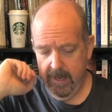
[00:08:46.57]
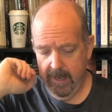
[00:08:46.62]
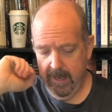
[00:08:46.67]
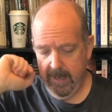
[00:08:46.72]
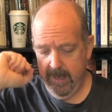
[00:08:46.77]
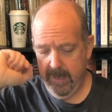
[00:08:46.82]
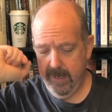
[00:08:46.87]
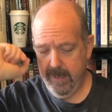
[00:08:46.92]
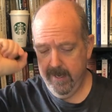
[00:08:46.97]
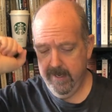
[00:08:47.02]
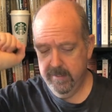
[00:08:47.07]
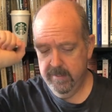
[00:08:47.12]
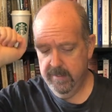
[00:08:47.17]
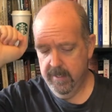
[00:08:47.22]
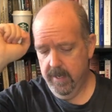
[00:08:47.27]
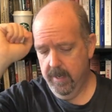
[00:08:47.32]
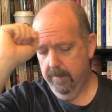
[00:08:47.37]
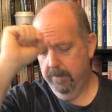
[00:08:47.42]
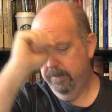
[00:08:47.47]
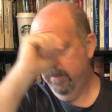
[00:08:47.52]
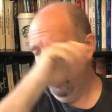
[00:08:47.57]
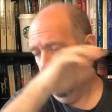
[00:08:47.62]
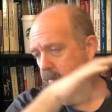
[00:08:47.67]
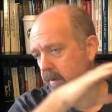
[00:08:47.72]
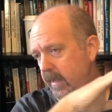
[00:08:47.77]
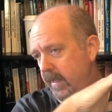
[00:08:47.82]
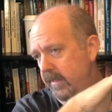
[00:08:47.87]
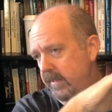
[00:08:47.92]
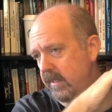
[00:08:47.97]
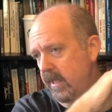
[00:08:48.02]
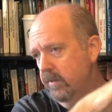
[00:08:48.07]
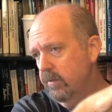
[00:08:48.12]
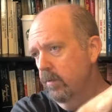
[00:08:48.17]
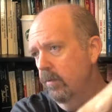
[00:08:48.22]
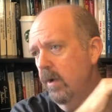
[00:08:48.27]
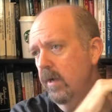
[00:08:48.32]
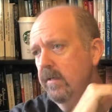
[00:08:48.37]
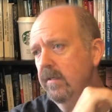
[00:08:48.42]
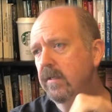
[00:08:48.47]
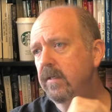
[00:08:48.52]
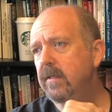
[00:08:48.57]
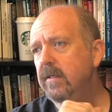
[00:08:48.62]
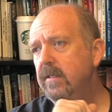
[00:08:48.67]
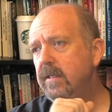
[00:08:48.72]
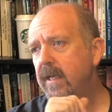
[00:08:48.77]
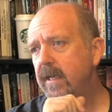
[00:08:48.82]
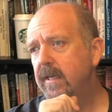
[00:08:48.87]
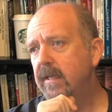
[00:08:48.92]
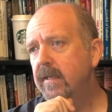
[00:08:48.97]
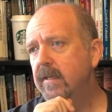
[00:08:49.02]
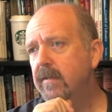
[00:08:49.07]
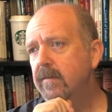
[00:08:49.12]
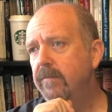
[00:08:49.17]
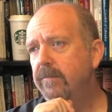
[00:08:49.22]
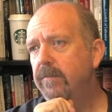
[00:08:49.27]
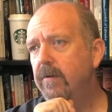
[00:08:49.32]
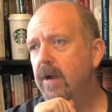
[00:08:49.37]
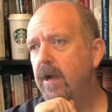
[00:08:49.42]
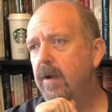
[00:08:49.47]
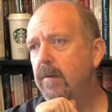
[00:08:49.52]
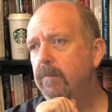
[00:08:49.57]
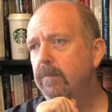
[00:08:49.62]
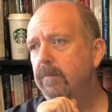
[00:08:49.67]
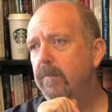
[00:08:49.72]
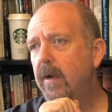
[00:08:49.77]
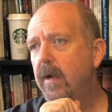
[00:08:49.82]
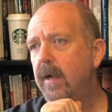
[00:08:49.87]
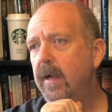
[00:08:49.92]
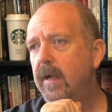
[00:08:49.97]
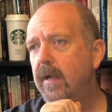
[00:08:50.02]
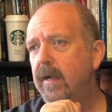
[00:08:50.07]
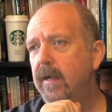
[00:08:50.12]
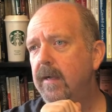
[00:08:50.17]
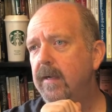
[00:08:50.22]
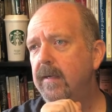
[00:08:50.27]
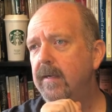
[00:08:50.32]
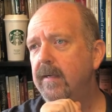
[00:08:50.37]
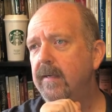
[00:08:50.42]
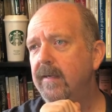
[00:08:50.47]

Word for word: and uh, and the other one taken from uh,